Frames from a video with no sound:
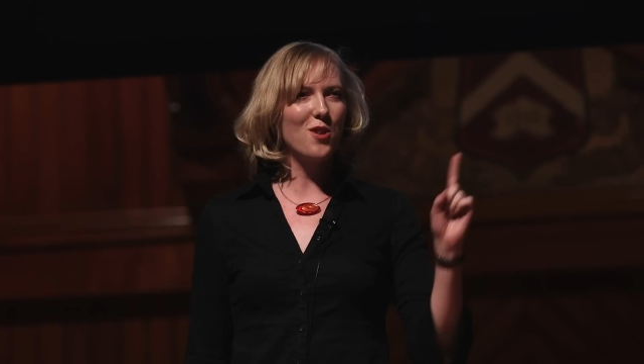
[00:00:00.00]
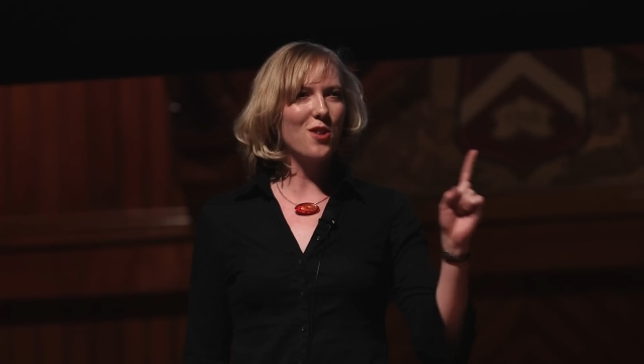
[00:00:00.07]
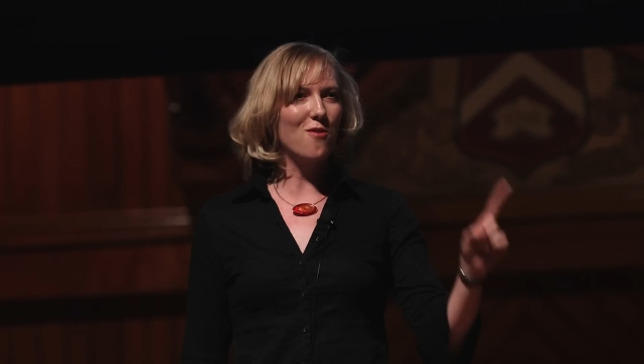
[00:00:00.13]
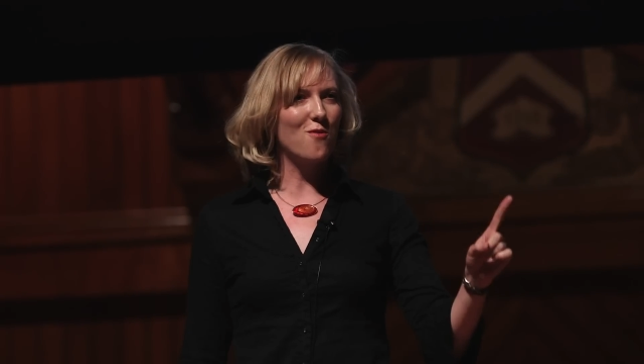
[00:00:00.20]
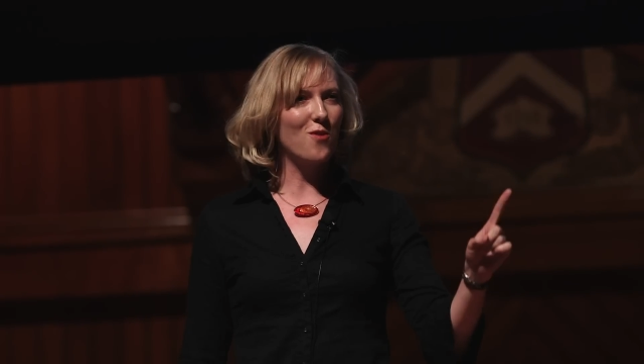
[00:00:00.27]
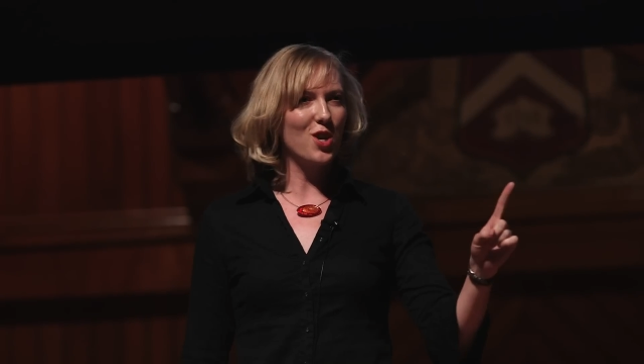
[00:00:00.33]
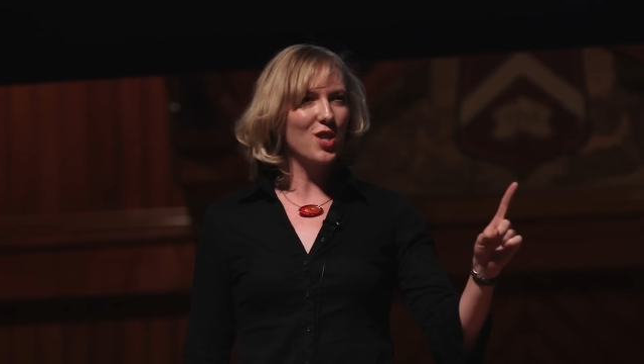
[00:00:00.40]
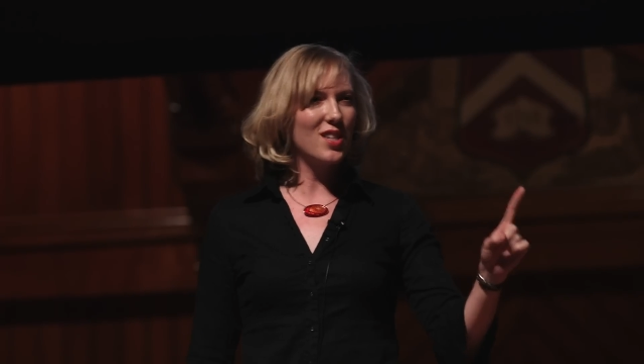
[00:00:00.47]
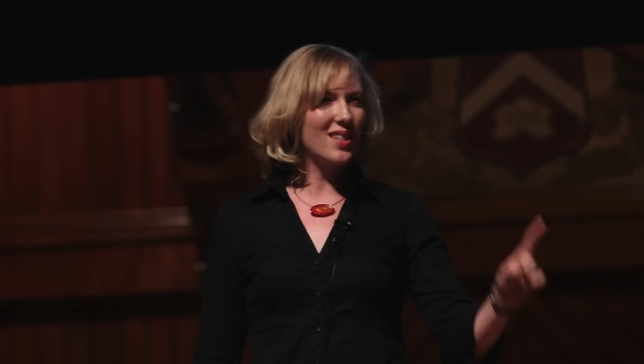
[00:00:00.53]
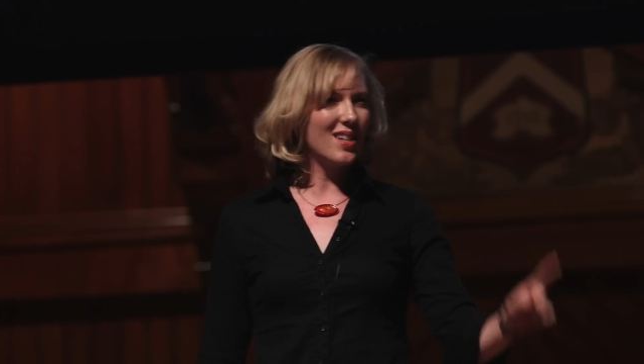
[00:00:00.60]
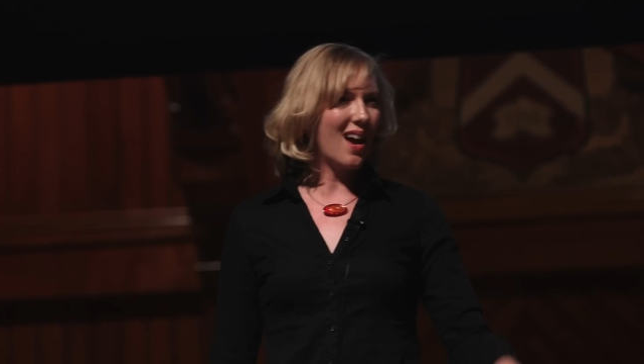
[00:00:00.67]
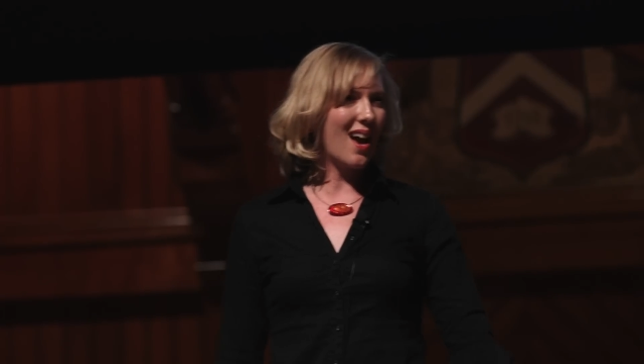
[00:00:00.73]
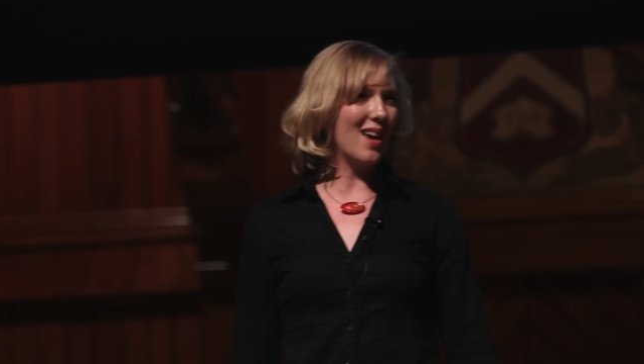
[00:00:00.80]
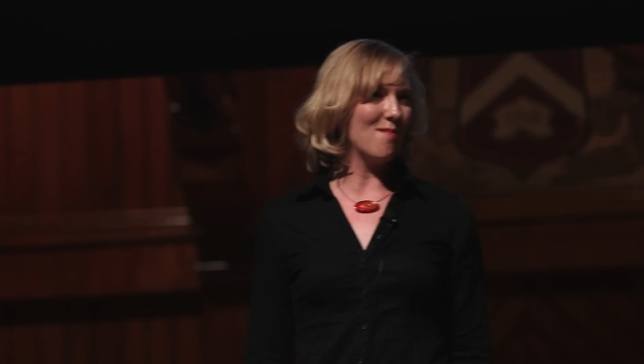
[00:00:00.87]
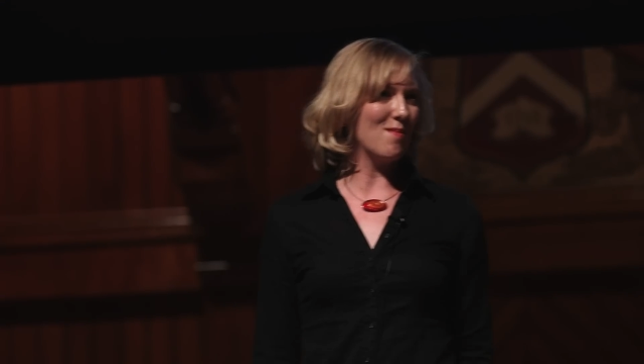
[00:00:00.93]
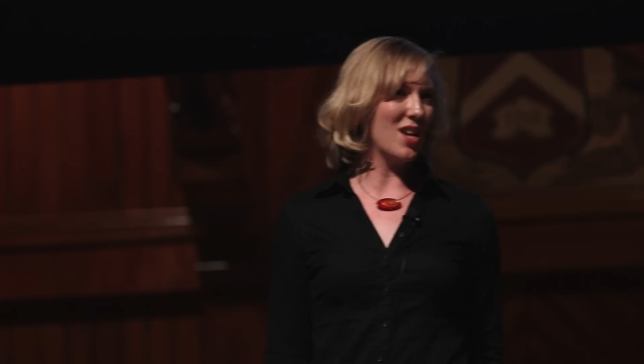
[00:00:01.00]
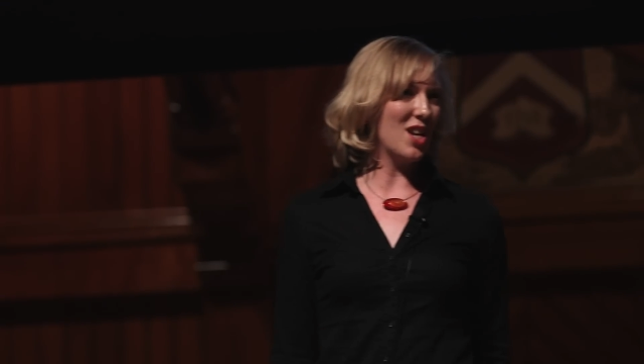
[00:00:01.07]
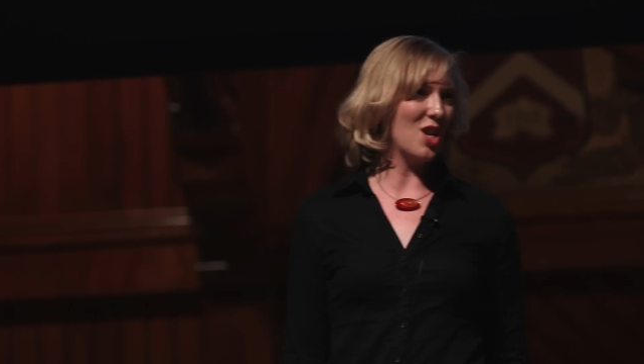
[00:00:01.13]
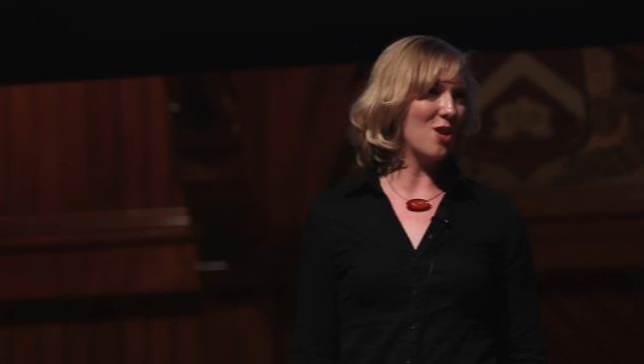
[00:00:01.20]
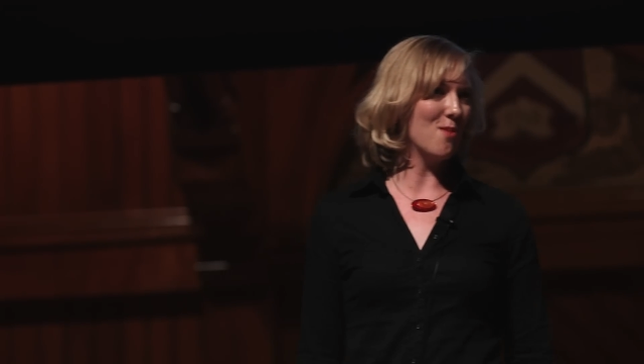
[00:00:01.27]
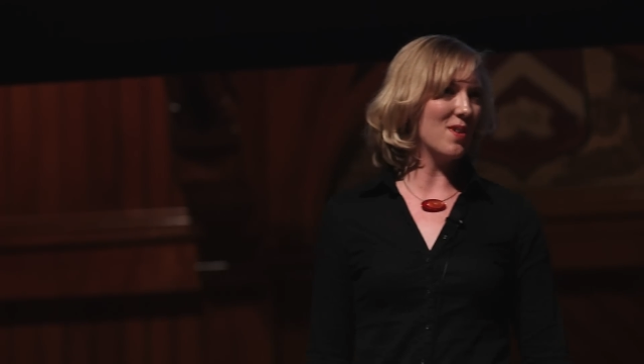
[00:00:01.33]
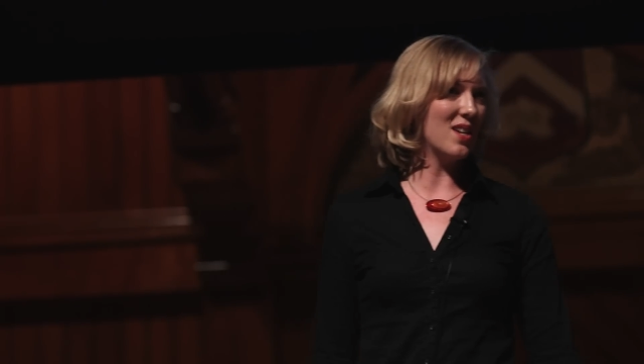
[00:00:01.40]
for the first time
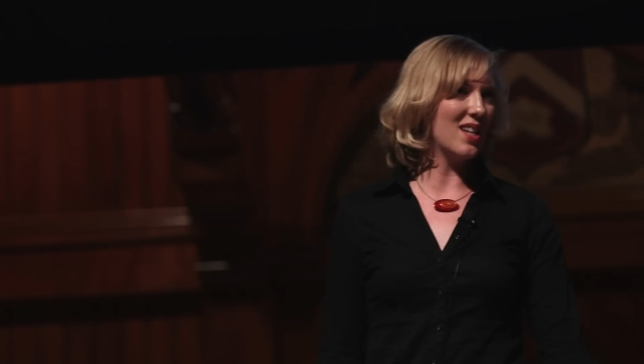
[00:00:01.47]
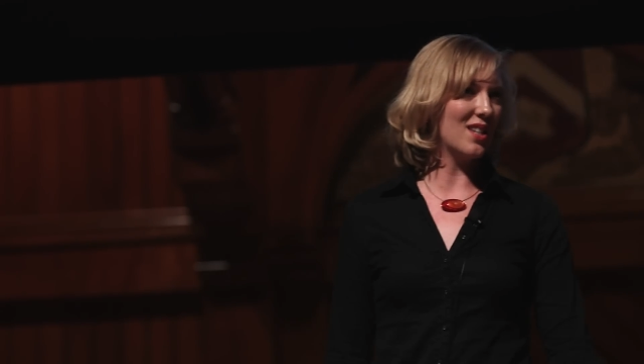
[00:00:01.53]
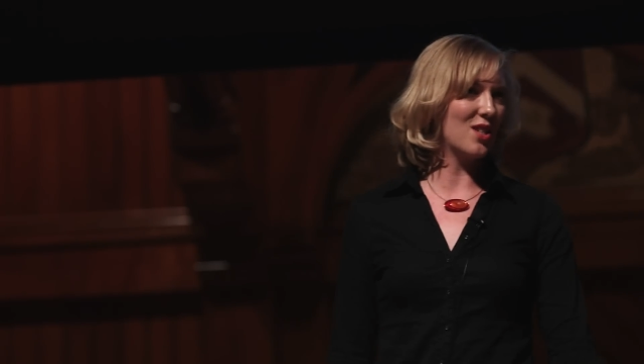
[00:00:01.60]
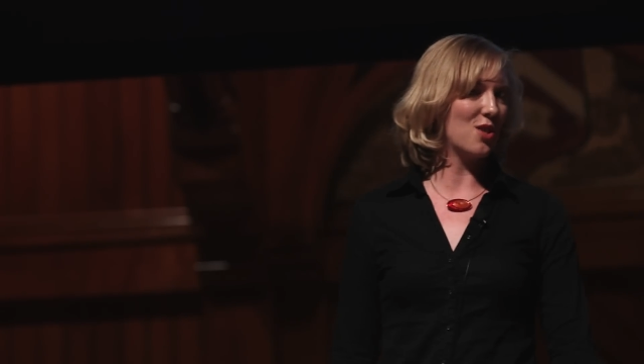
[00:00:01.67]
in human